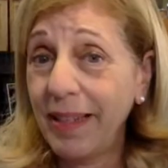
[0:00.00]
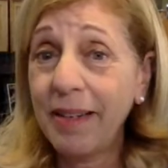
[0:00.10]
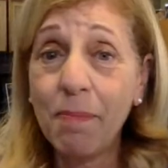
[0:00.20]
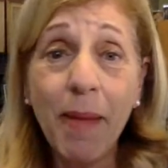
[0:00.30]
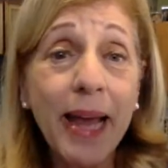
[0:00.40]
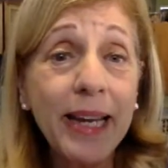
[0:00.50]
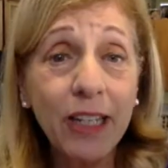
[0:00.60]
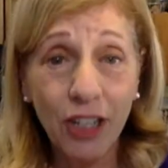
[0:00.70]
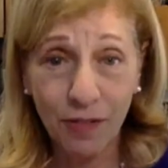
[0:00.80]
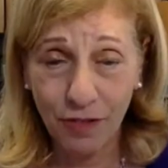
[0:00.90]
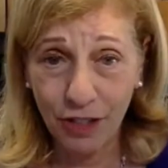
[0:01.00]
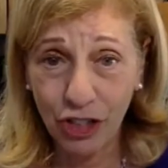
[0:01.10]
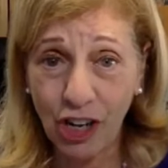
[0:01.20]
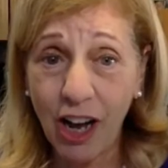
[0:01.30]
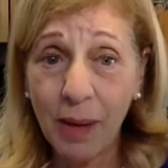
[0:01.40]
in many different
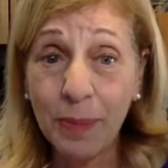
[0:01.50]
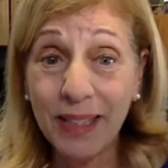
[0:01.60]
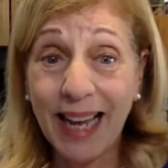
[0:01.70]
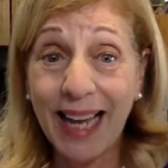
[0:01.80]
jobs,